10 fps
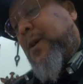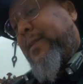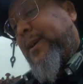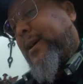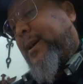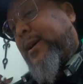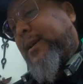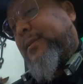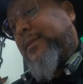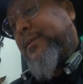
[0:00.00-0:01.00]
Oh my
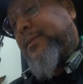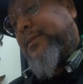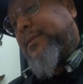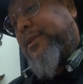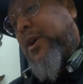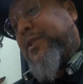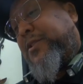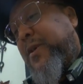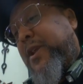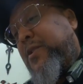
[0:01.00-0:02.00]
God.
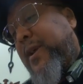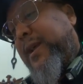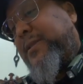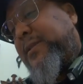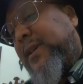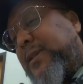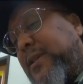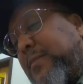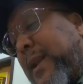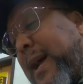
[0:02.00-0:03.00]
33 UH 600